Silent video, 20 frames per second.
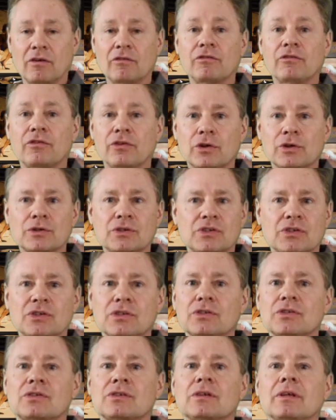
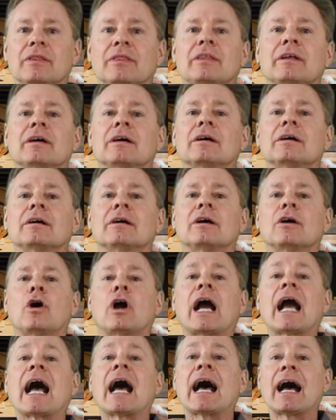versus the
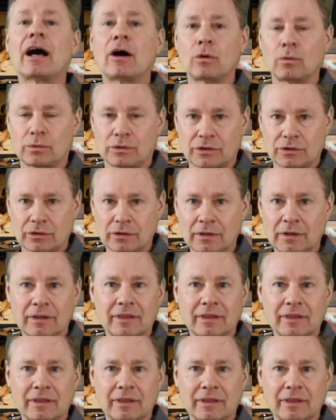count.